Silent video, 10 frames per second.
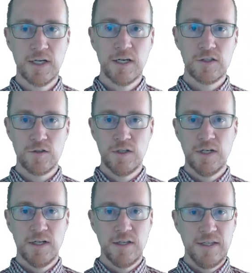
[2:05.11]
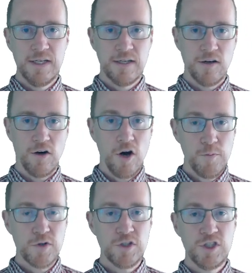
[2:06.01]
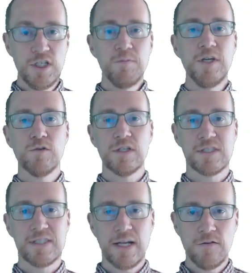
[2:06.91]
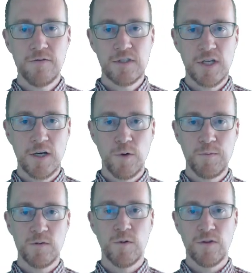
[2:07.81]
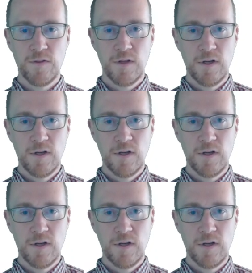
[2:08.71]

So the Hopper GPU itself is equipped with